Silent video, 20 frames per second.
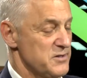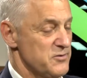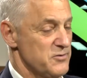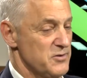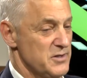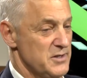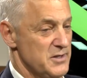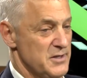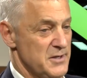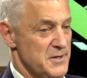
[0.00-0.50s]

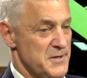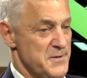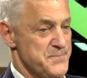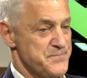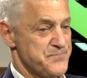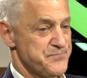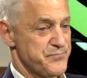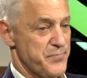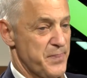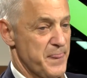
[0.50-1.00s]
generally.
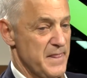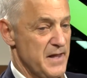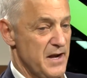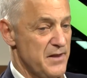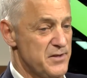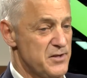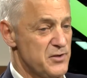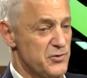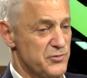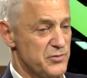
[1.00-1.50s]
And I
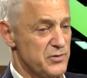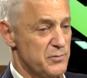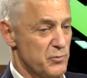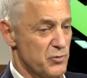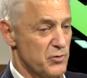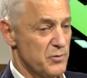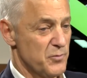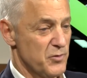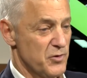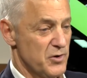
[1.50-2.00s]
think you'll see
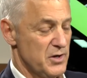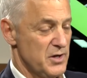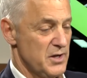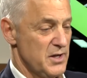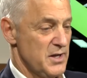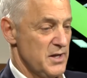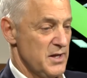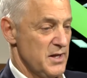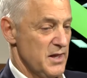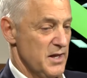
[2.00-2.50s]
more and more
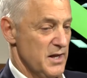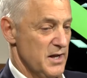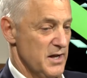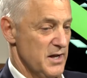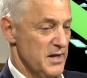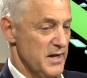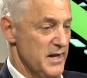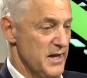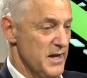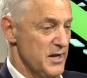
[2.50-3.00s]

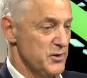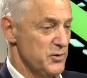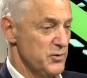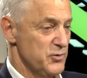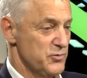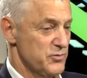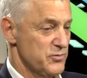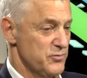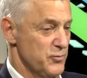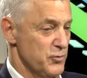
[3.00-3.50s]
AI
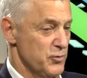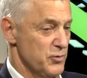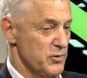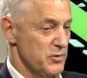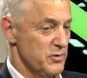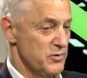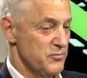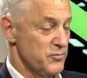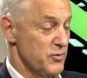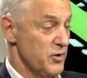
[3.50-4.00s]
used
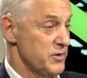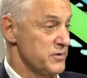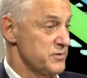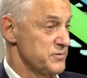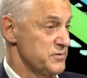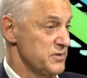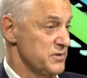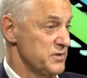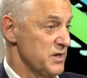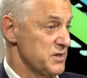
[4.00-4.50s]
for fraud
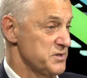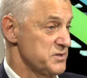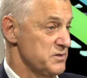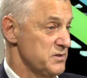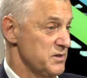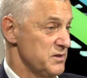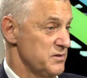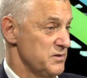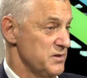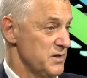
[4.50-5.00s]

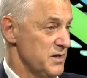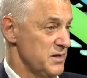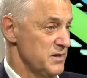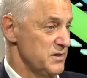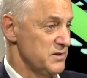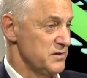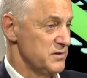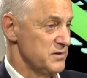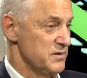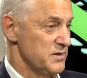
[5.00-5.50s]
detection
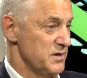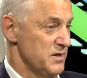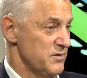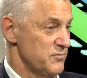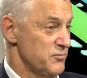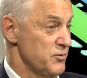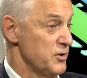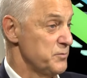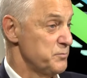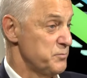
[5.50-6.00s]
and
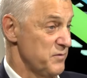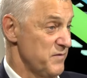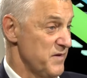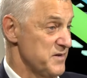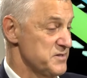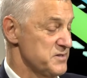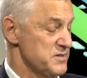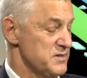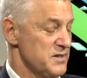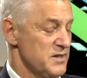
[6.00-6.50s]
fraud
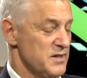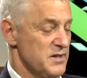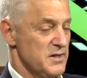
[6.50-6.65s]
prevention,